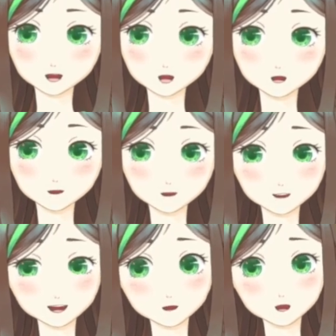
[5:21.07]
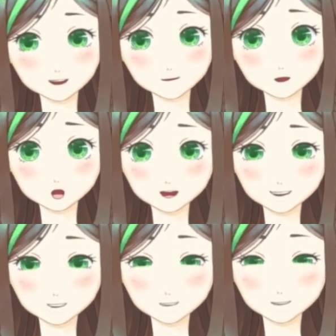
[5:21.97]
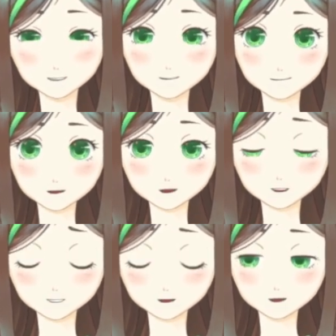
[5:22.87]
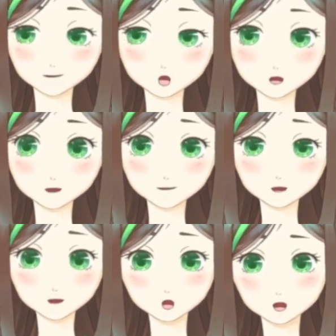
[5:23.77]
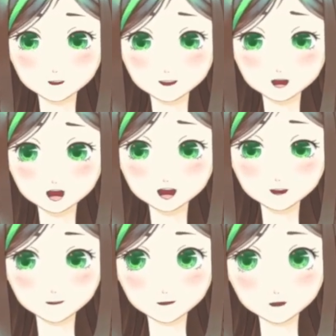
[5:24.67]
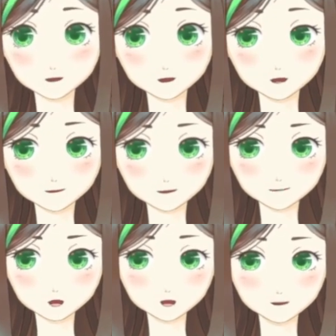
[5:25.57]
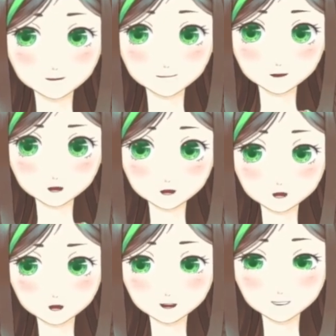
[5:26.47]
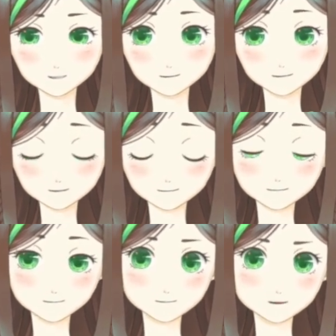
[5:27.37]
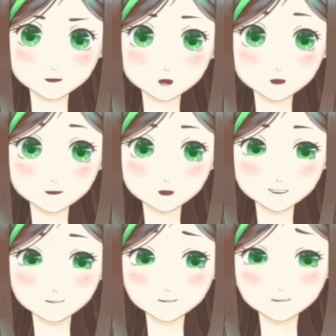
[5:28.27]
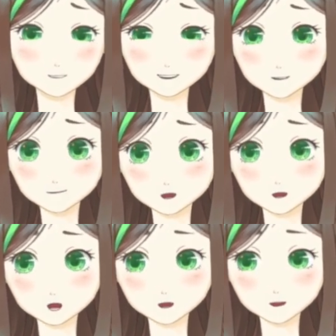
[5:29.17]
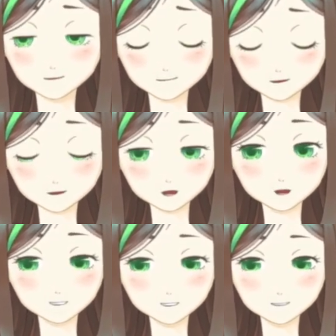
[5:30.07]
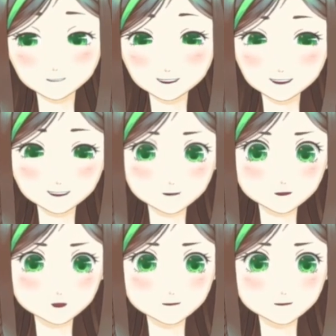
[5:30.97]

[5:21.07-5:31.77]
This can be done very easily with the textured brush in Procreate, and adds so much more realism to the design. Alright, now I'm just adding a few more details and I'm done.